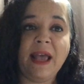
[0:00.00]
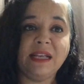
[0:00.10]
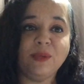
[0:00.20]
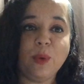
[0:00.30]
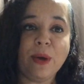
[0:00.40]

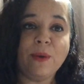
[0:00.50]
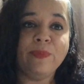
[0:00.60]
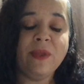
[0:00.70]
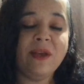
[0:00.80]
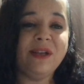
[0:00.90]
as well.
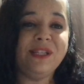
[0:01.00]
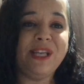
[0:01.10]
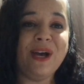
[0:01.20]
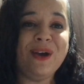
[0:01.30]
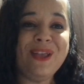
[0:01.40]

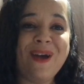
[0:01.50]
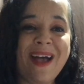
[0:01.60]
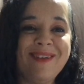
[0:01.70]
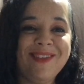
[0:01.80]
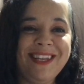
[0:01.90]
So y'all
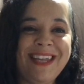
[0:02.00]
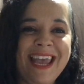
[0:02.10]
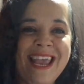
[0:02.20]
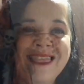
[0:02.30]
have a good day.